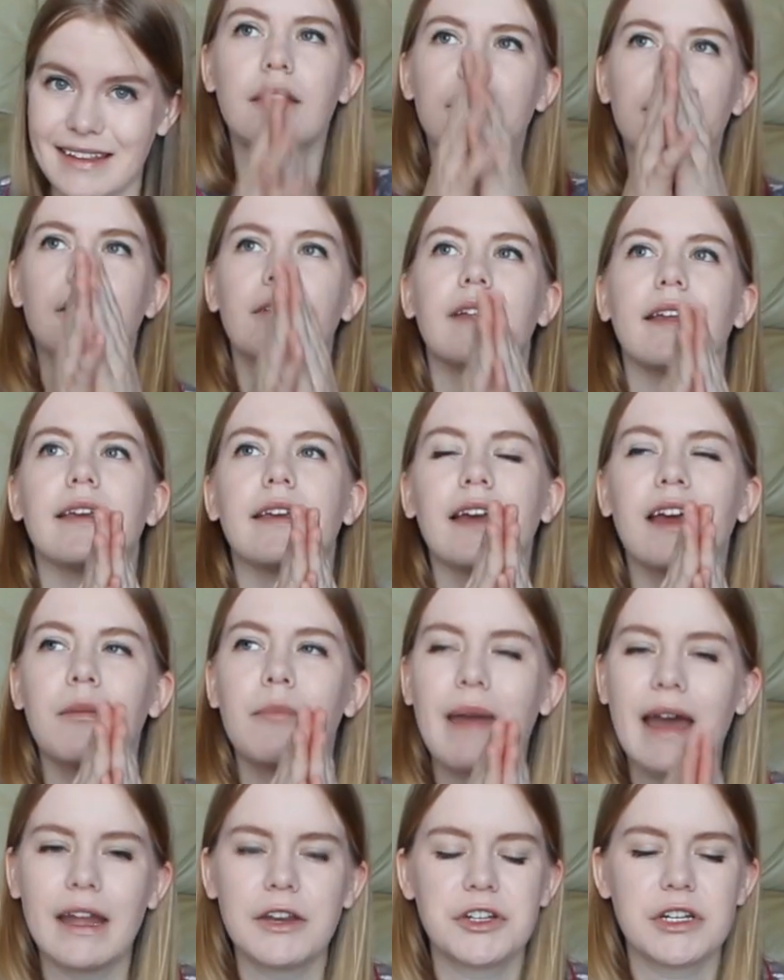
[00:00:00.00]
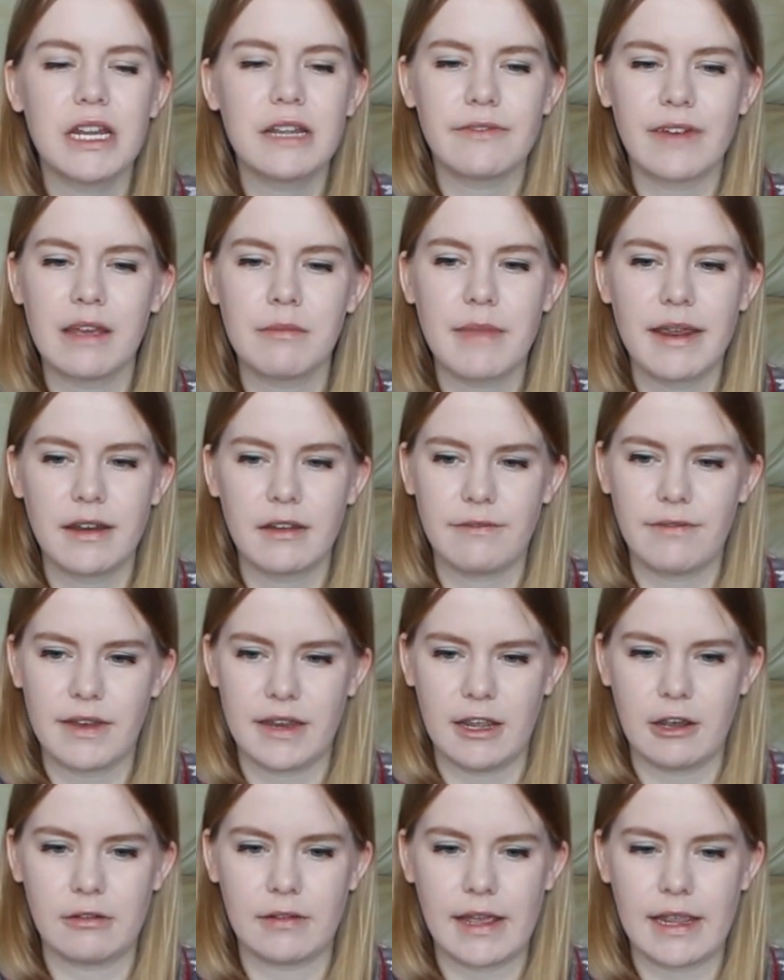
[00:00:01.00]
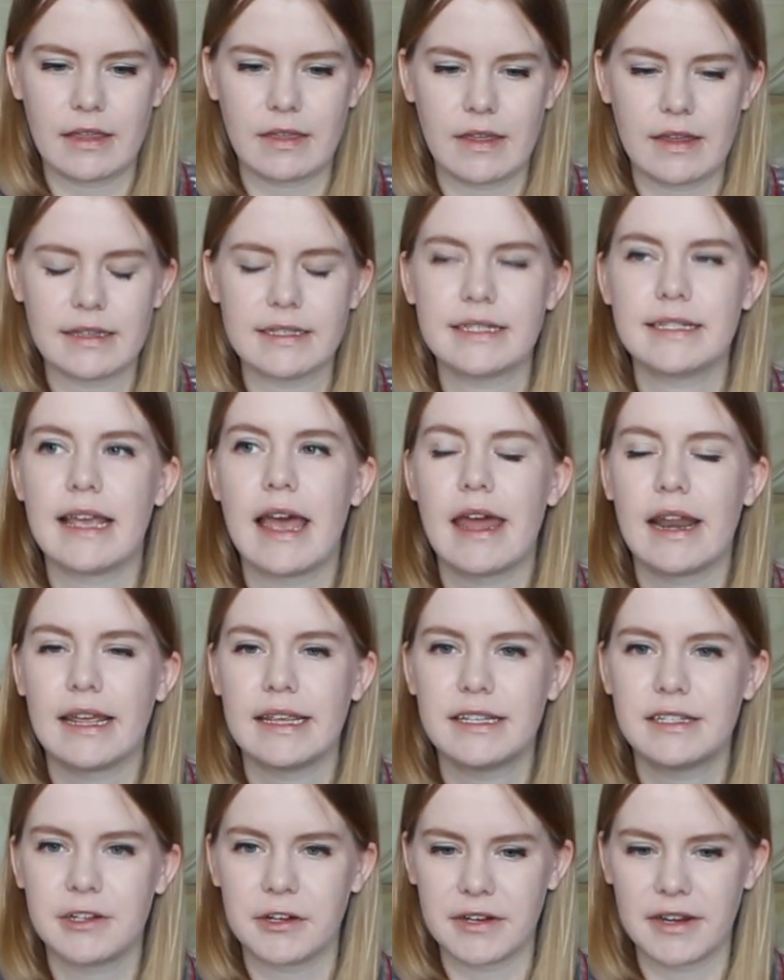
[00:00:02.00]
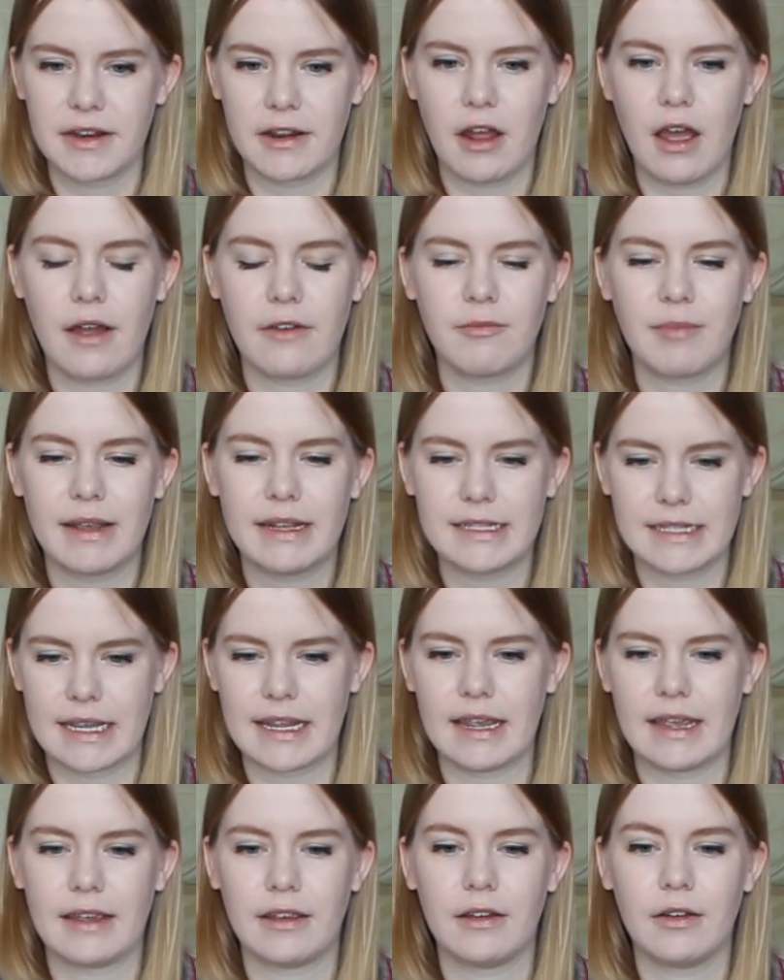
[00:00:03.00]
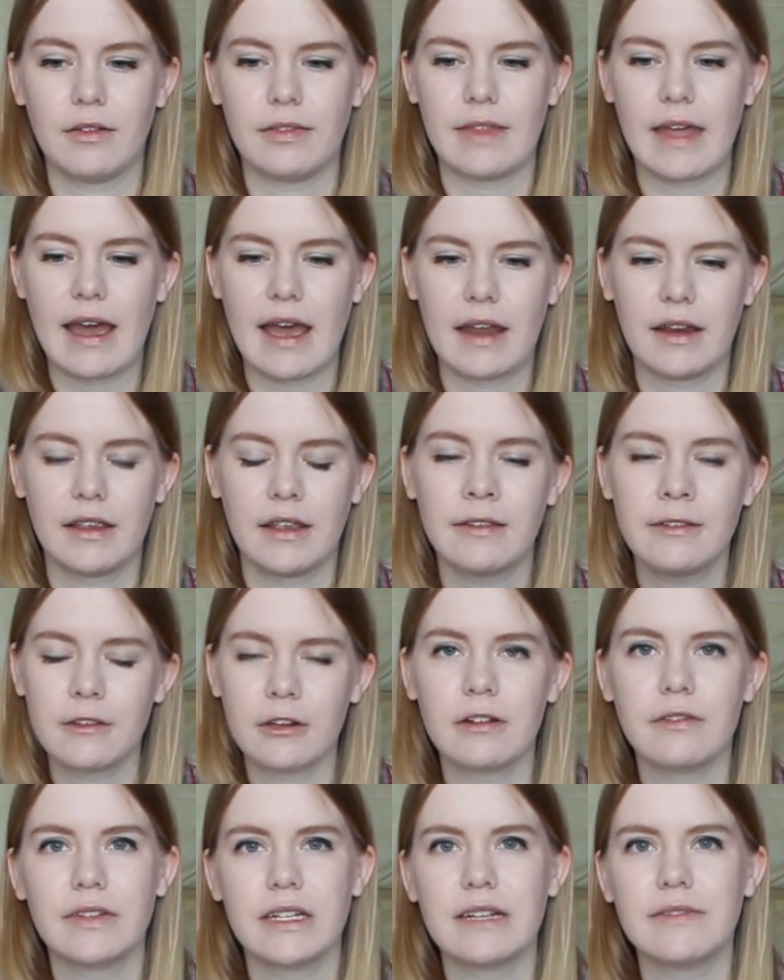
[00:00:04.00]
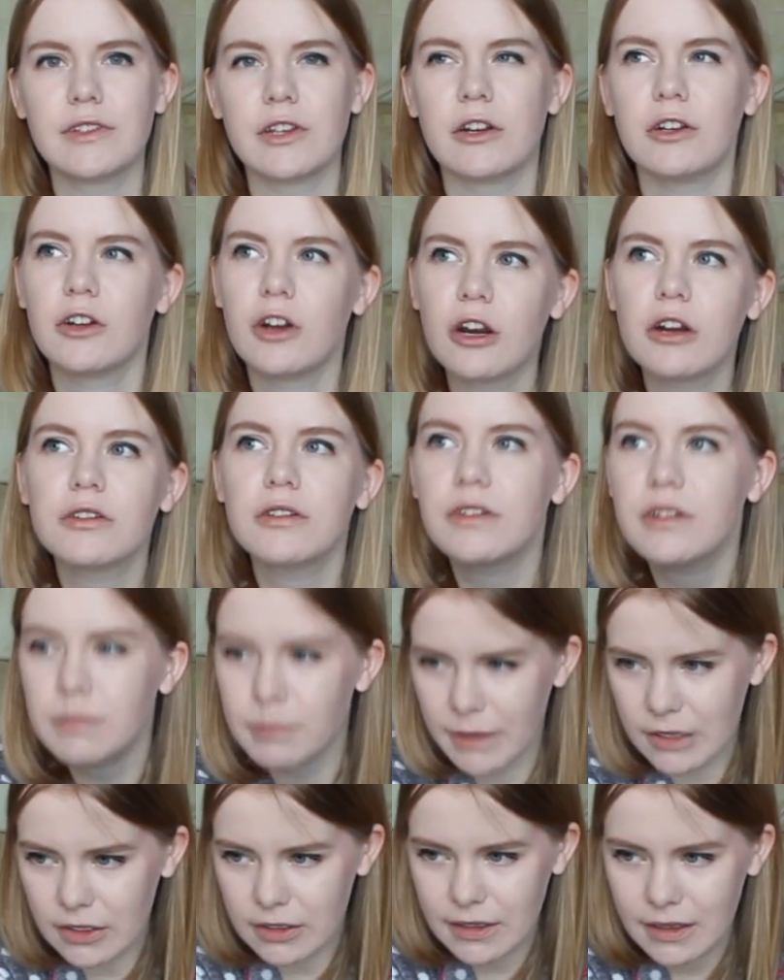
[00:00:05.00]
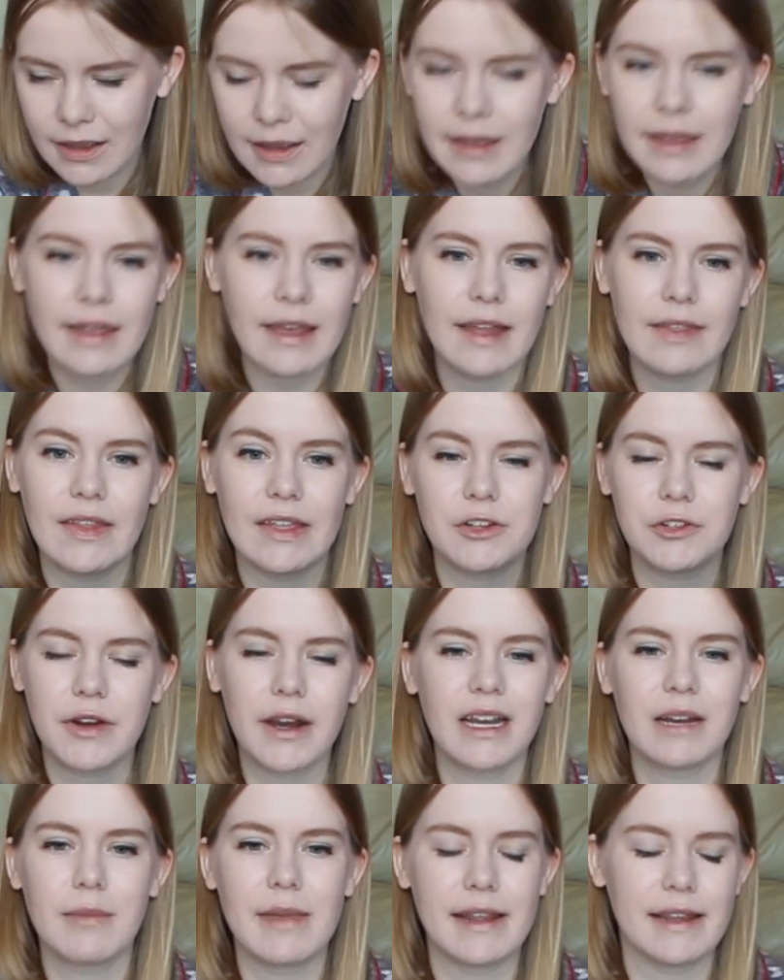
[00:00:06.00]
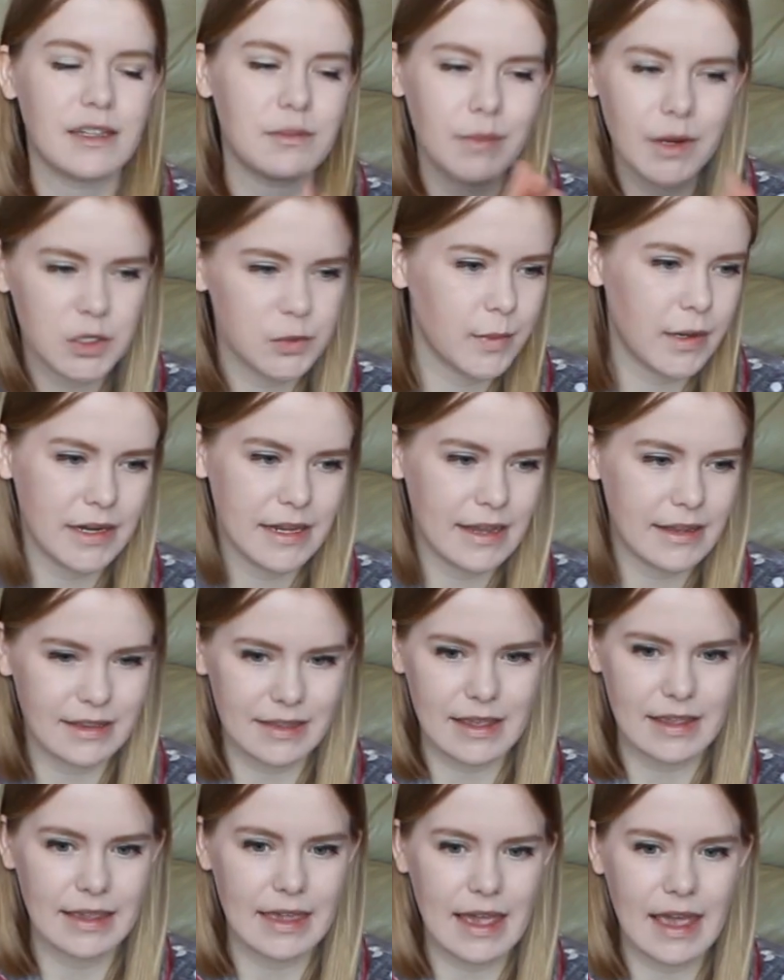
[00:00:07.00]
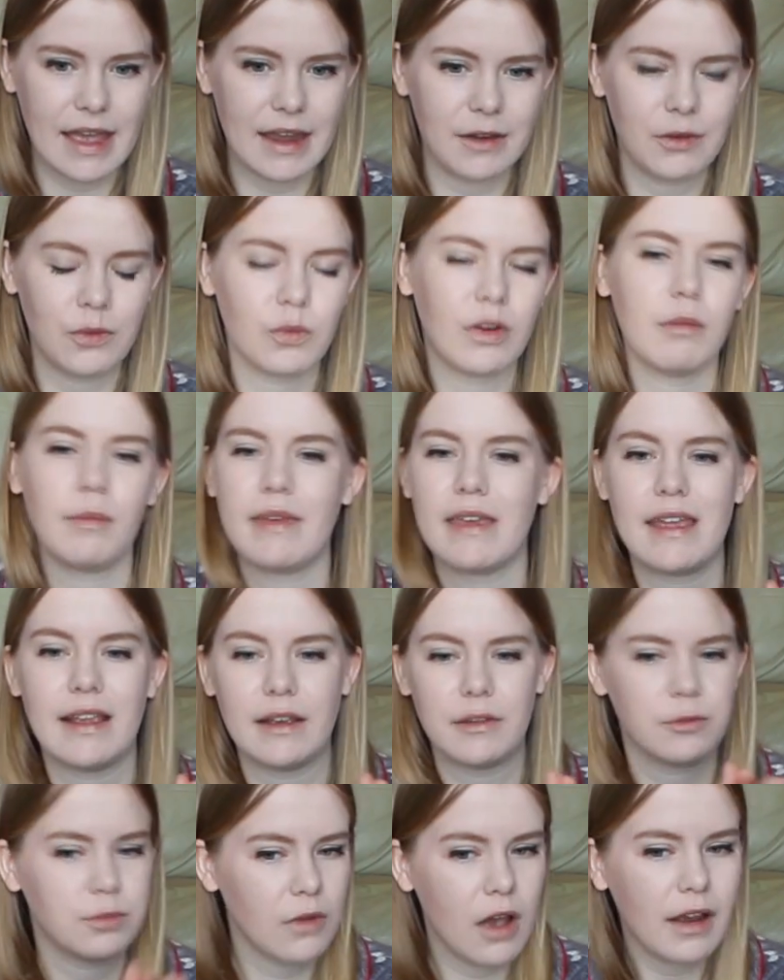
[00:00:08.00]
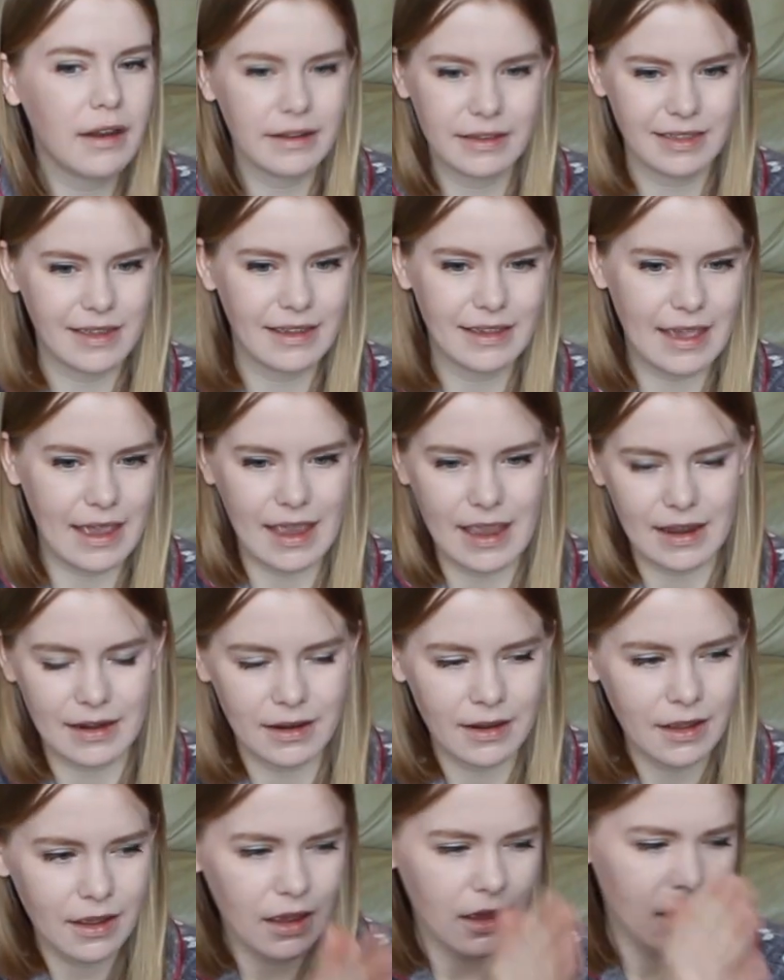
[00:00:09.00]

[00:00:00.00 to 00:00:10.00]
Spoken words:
So imagine if I made a video like this and I started off by saying that conservatives are curdled milk and they try to make as much money as they can while being as wrong as they can